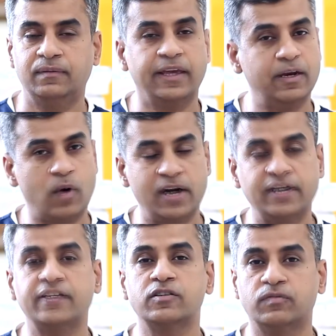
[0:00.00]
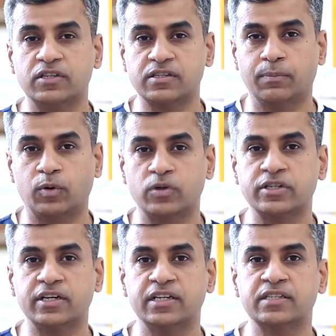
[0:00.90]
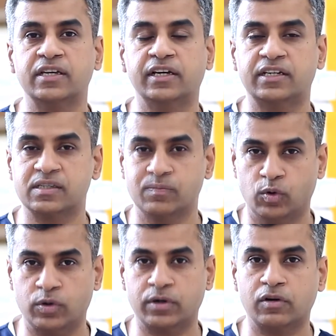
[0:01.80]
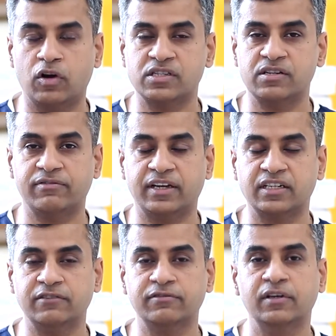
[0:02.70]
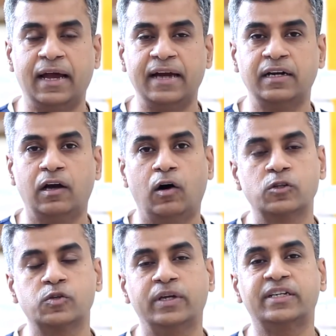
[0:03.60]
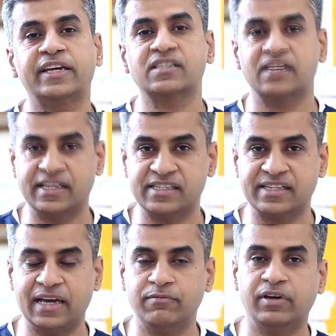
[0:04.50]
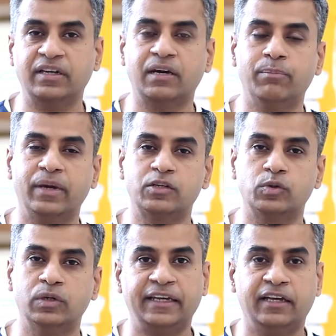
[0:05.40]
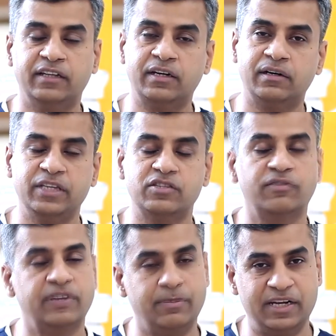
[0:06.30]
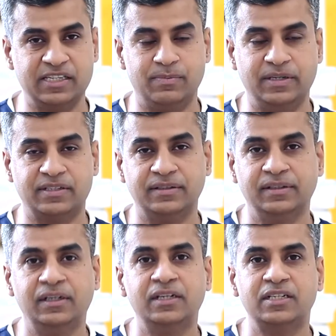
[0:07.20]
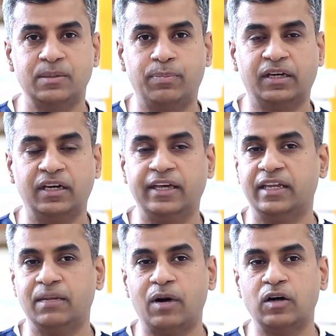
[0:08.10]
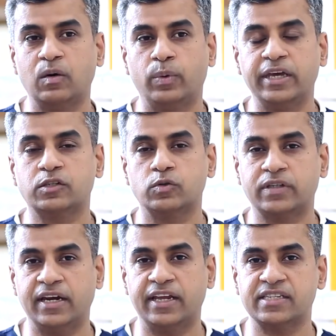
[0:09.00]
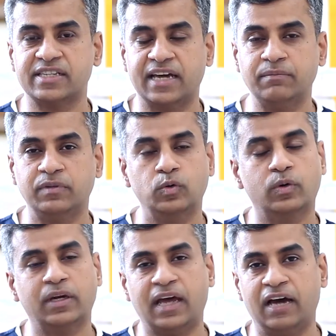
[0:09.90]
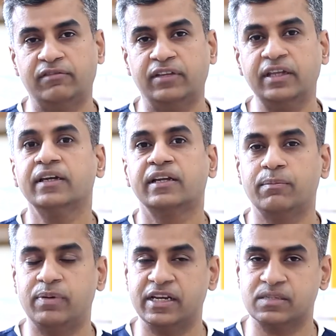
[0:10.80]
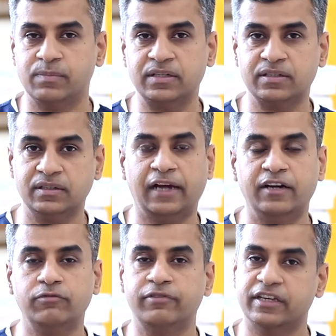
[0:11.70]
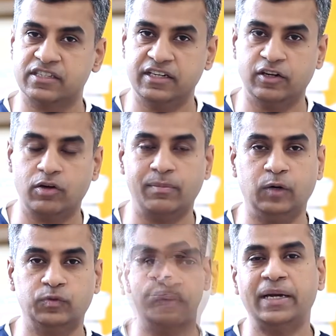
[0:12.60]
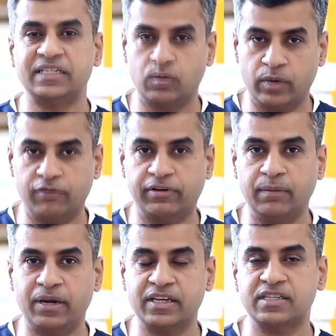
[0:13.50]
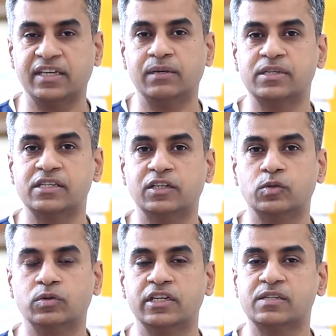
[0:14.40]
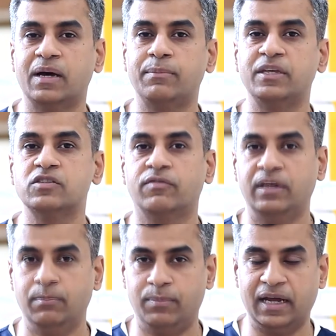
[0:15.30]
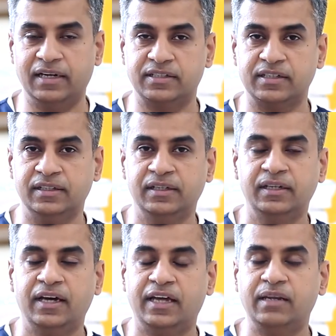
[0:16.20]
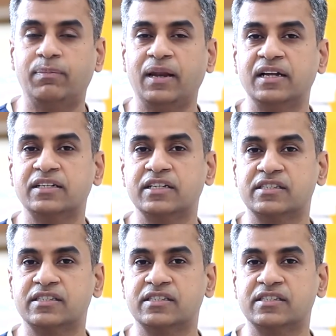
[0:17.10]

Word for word: The advantage of this approach is it is more cost effective and also it takes less time when compared to any other means of replacement. Typically in about a week to 10 days time, you can have the replacement kind of fixed in your mouth. Better way of replacing a missing tooth is by means of an implant. An implant